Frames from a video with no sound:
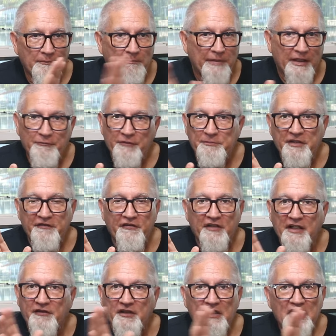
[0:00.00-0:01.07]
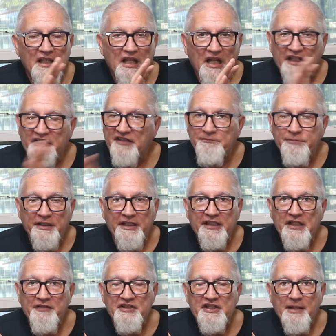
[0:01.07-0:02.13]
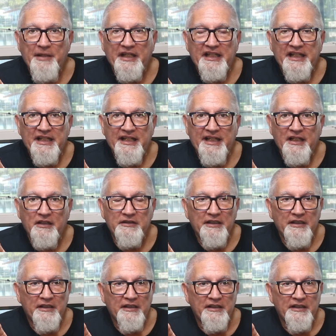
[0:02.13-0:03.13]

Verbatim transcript: been with me forever. I love playing it every time I get it out.